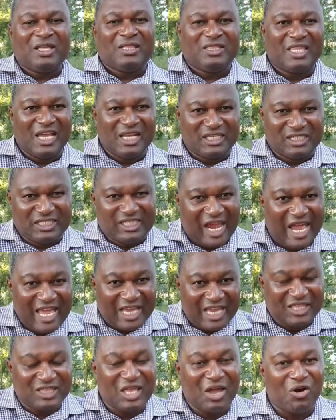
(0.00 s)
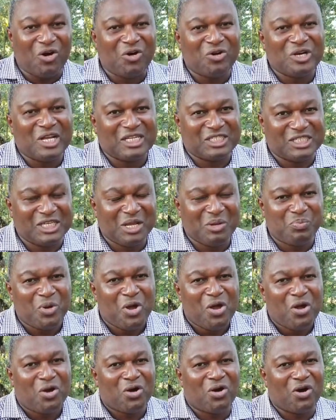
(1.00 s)
they take the ownership
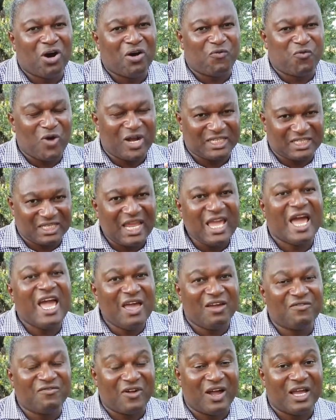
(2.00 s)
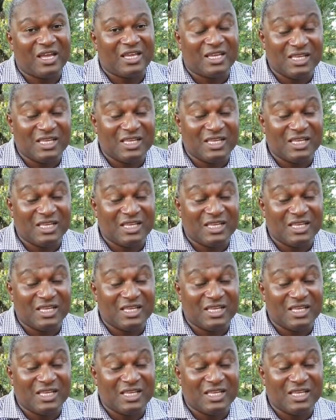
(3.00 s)
of whatever